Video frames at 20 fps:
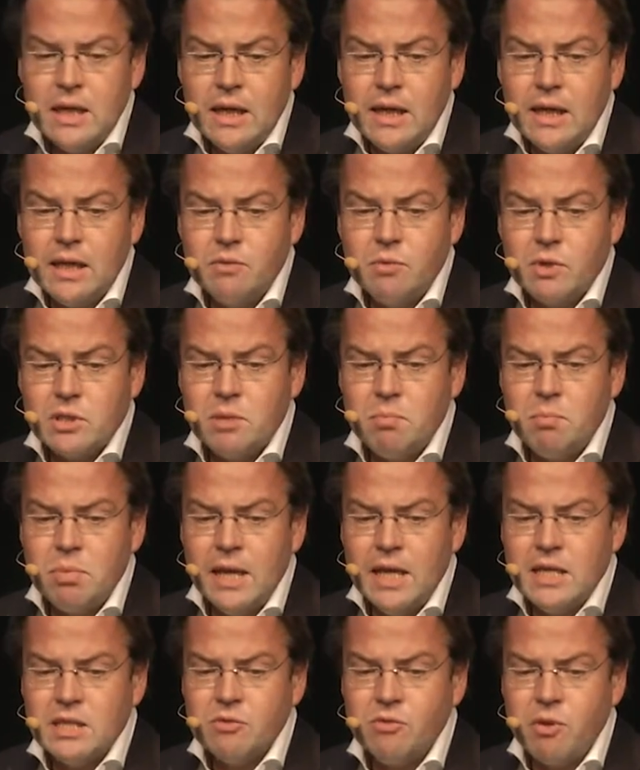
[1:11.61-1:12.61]
It was a
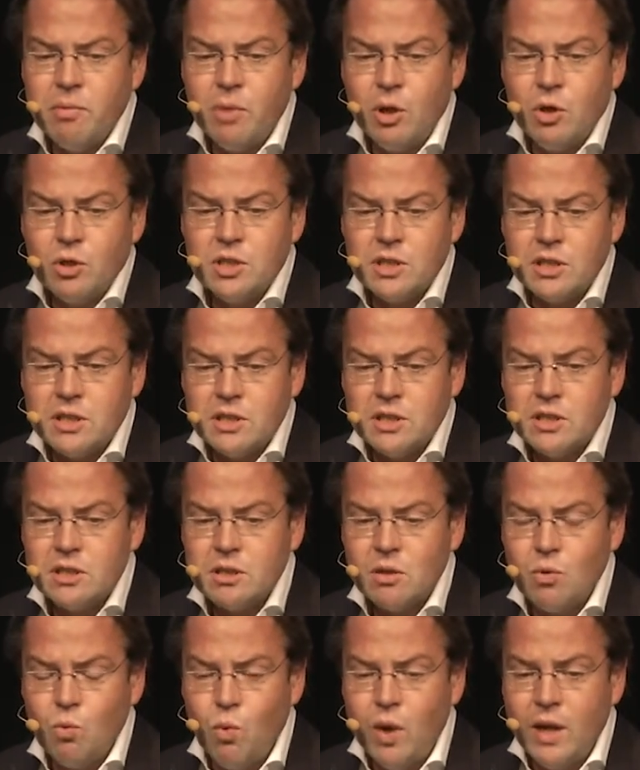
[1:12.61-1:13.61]
place of
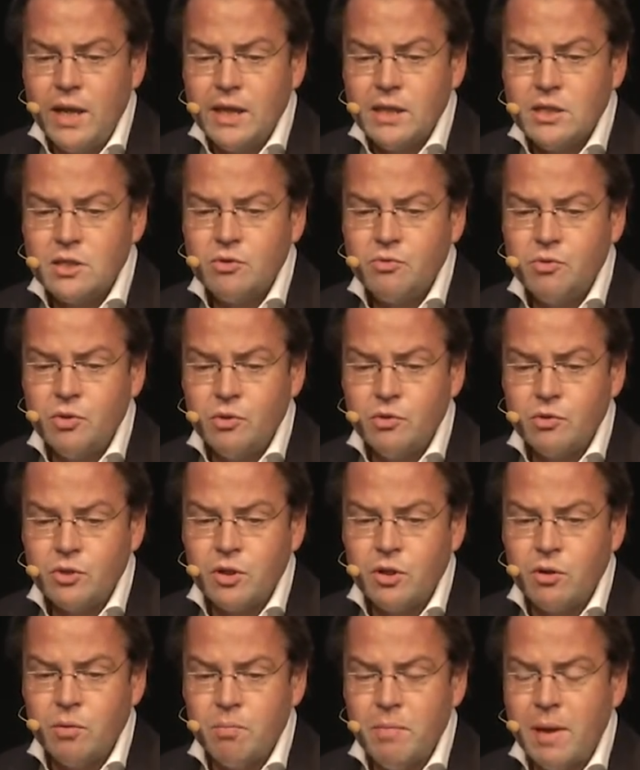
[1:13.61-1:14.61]
emotions, weddings,
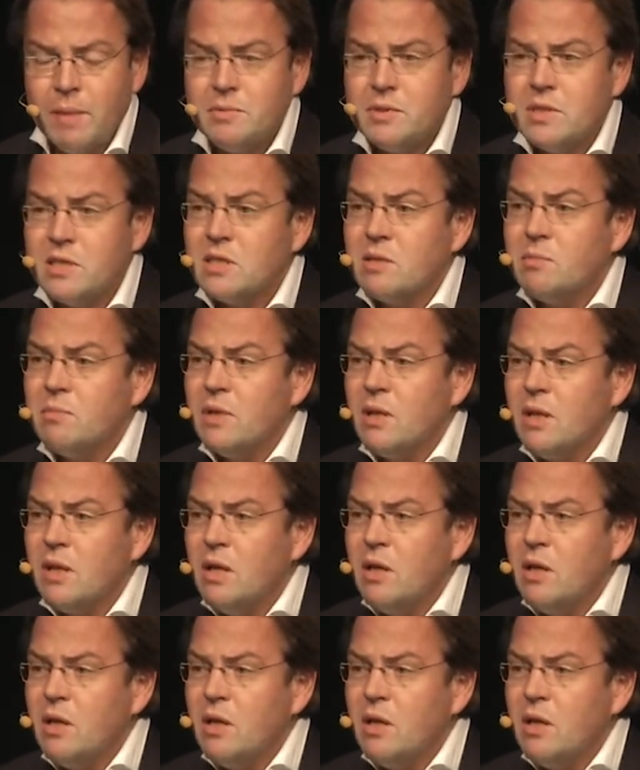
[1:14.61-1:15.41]
funeral, baptism.